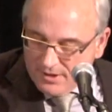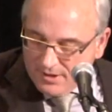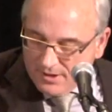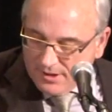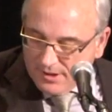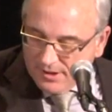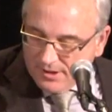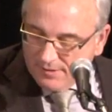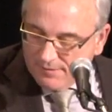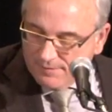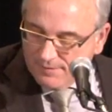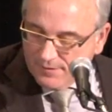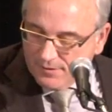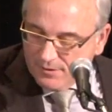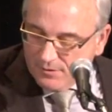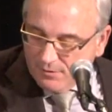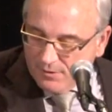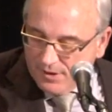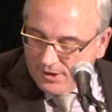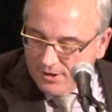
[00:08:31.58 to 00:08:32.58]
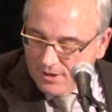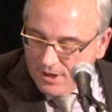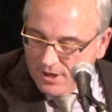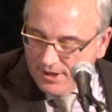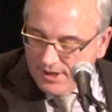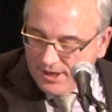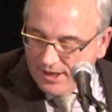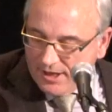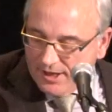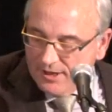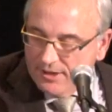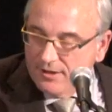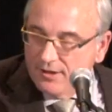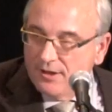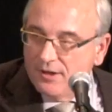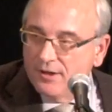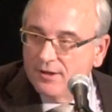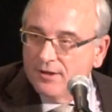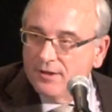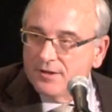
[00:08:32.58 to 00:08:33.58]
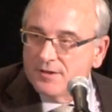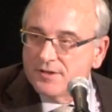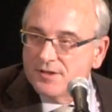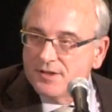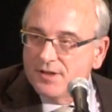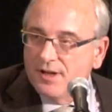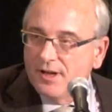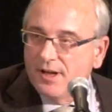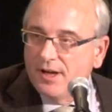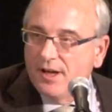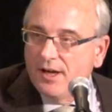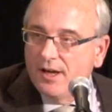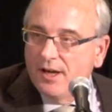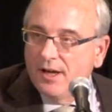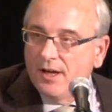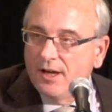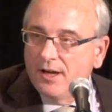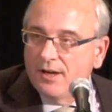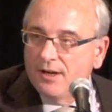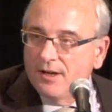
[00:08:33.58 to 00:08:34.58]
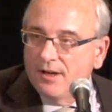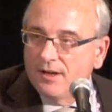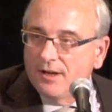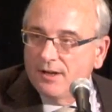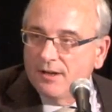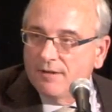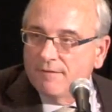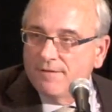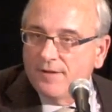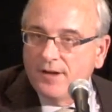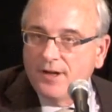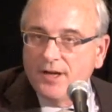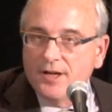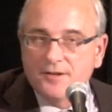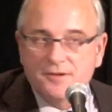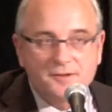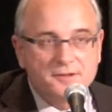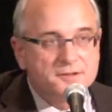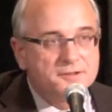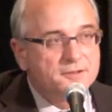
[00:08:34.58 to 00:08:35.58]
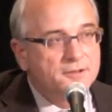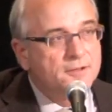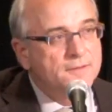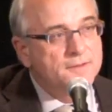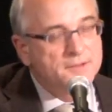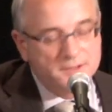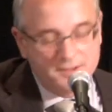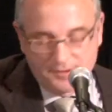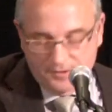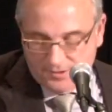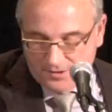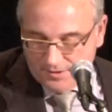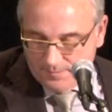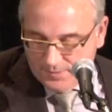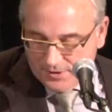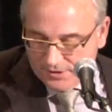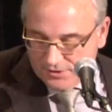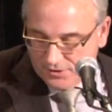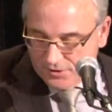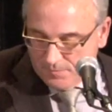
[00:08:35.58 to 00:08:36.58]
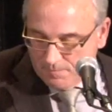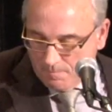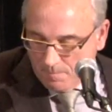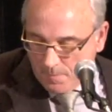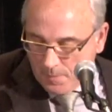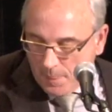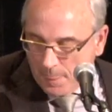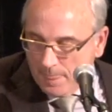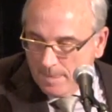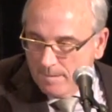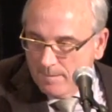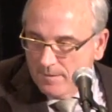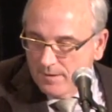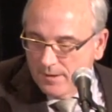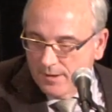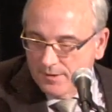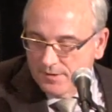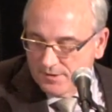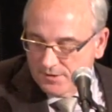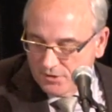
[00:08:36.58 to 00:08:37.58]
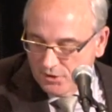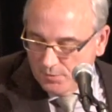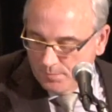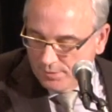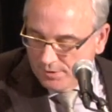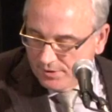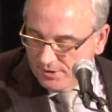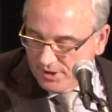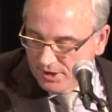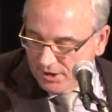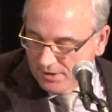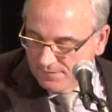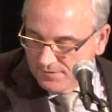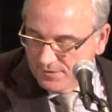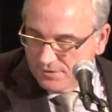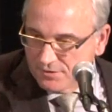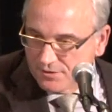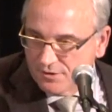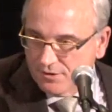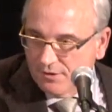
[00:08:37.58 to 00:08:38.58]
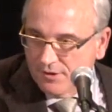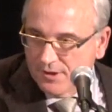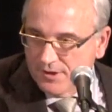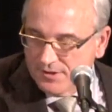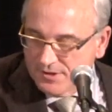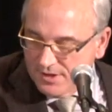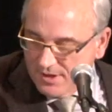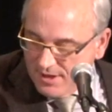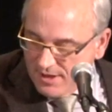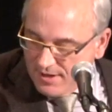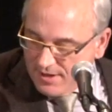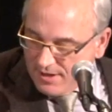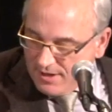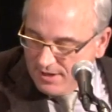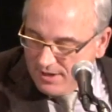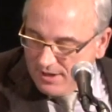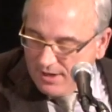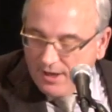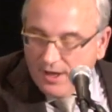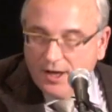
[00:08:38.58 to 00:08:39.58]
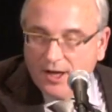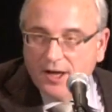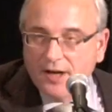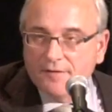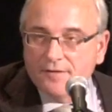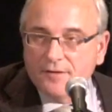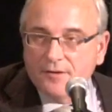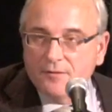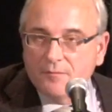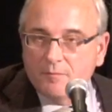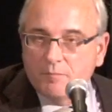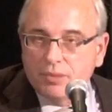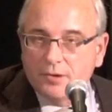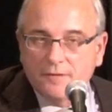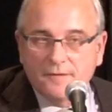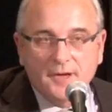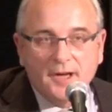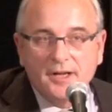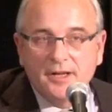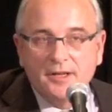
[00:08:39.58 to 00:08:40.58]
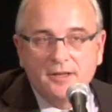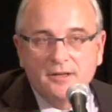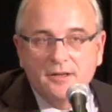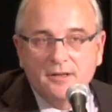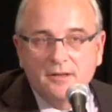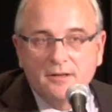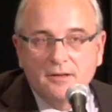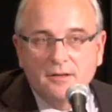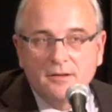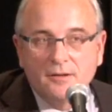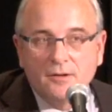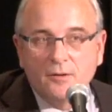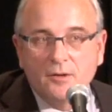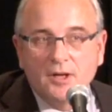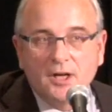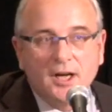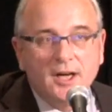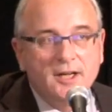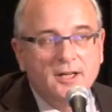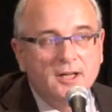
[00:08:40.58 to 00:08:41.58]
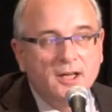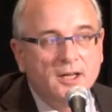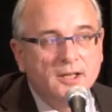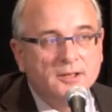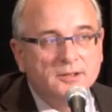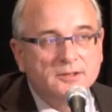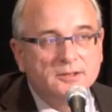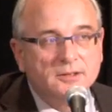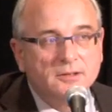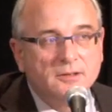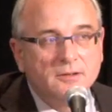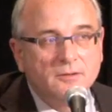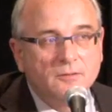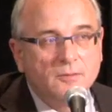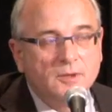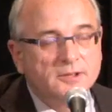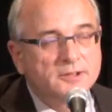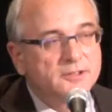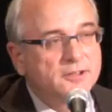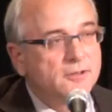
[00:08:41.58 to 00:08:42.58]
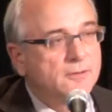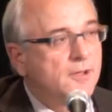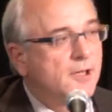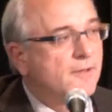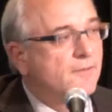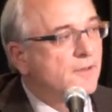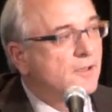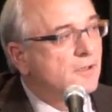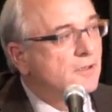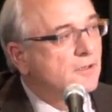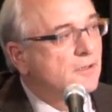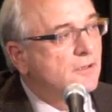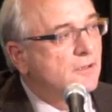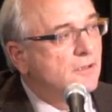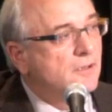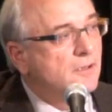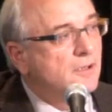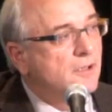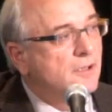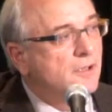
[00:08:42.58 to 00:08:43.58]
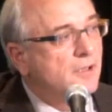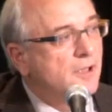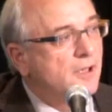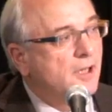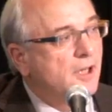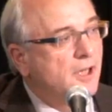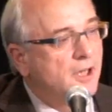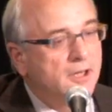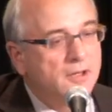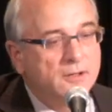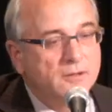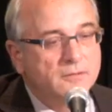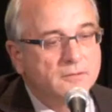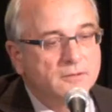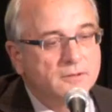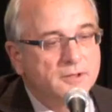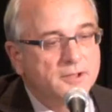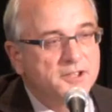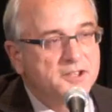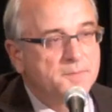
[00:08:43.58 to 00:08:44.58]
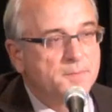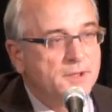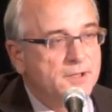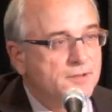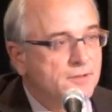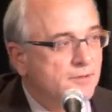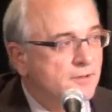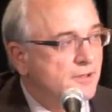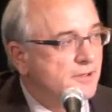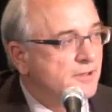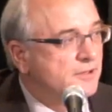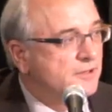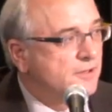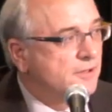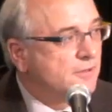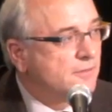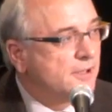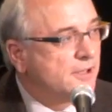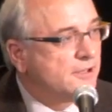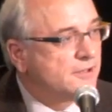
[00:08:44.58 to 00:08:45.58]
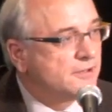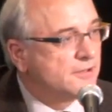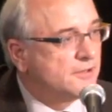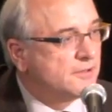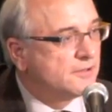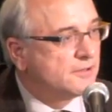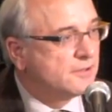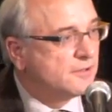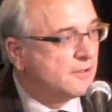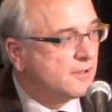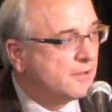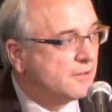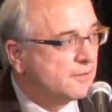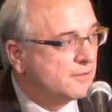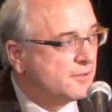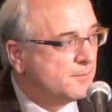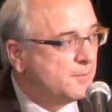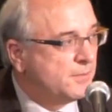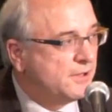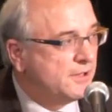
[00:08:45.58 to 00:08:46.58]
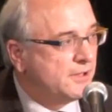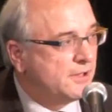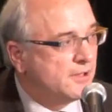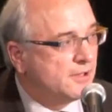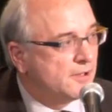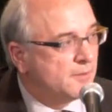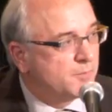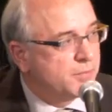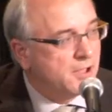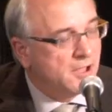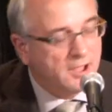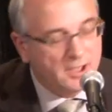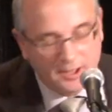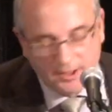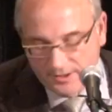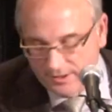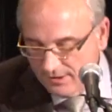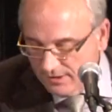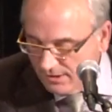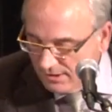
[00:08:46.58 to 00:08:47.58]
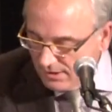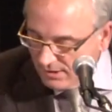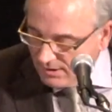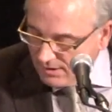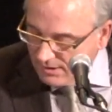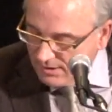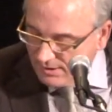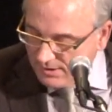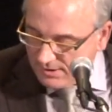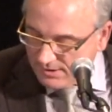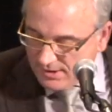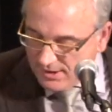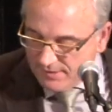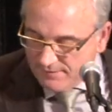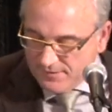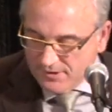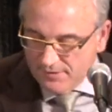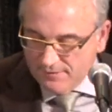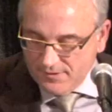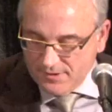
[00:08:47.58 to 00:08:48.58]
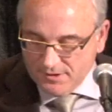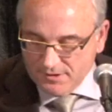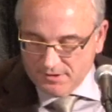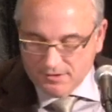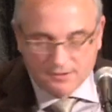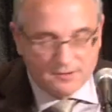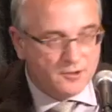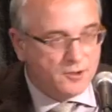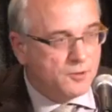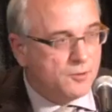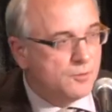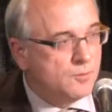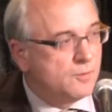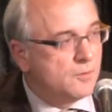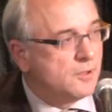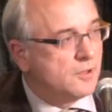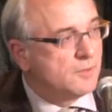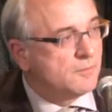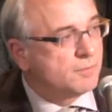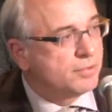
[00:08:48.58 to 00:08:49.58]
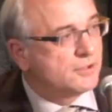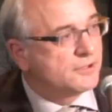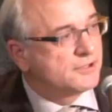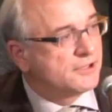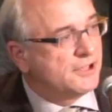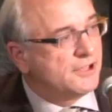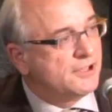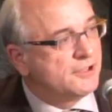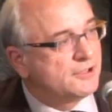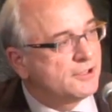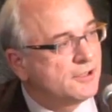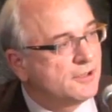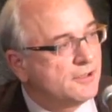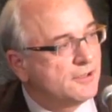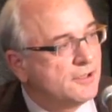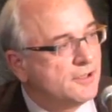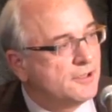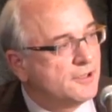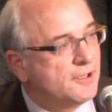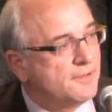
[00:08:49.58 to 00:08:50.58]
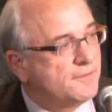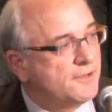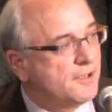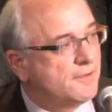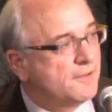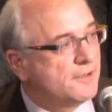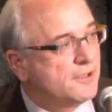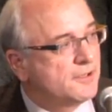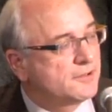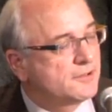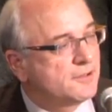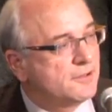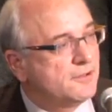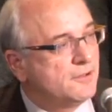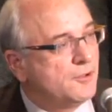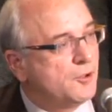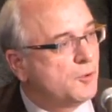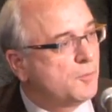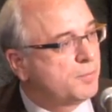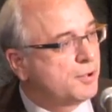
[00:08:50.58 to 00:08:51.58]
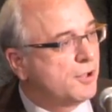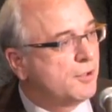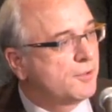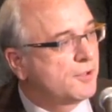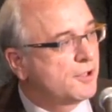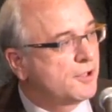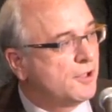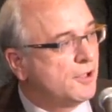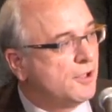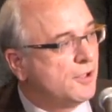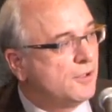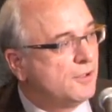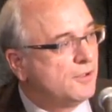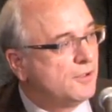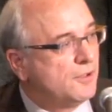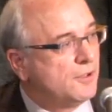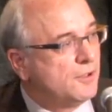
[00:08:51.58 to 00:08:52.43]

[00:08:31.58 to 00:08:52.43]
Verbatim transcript: uh, for going on eight years, and the Financial Services Commission and the superintendent of insurance have provided no guidelines whatsoever on how these special considerations are to be applied. Uh, they've given us no uh, procedure and they've given us no protocol.